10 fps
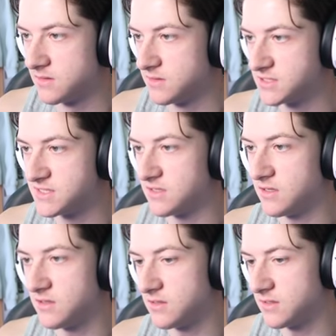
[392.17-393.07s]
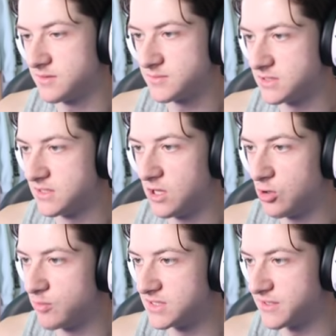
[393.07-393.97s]
it's not,
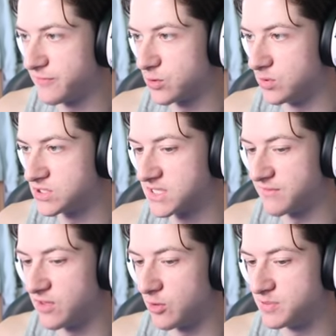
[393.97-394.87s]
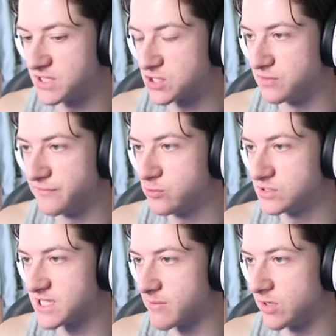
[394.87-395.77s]
ultimate difficulty. Just give the opposition full
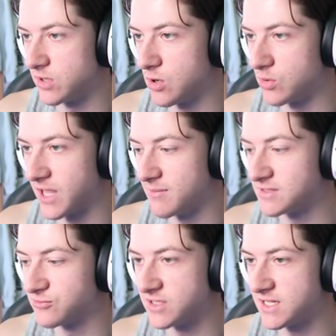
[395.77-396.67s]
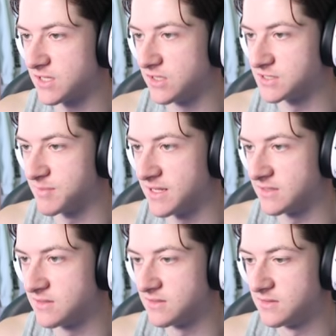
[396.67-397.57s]
stamina the whole game. It's ridiculous,
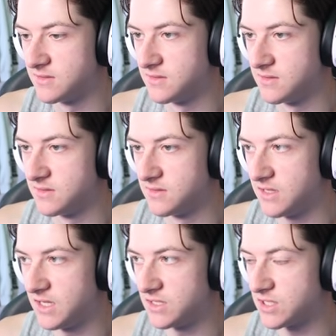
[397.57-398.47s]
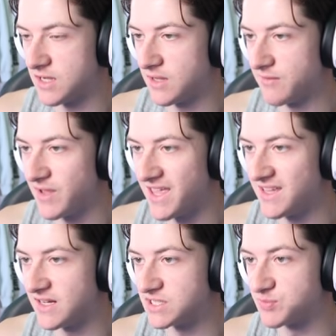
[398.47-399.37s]
man. I, I have
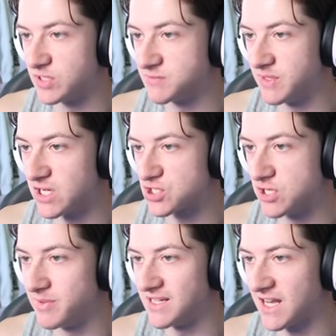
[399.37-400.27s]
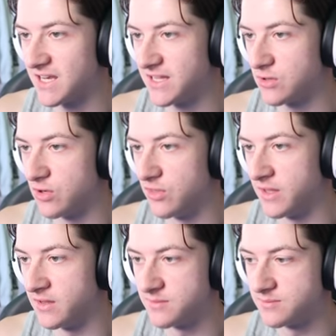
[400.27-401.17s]
89 sprint speed. I should have been clear gone
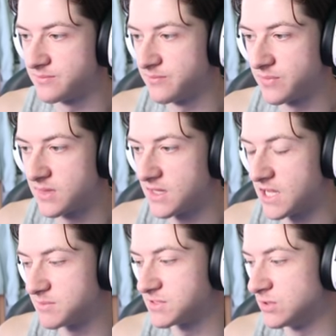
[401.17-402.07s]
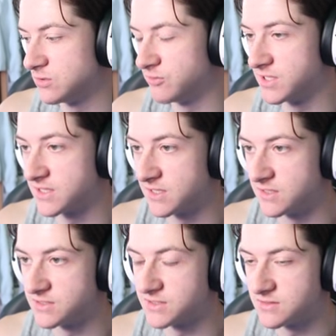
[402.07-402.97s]
there. Absolutely
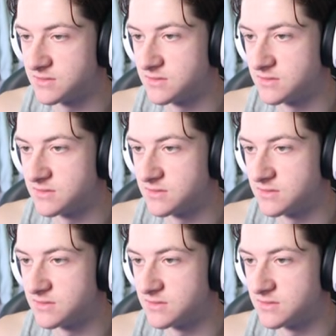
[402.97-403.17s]
ridiculous.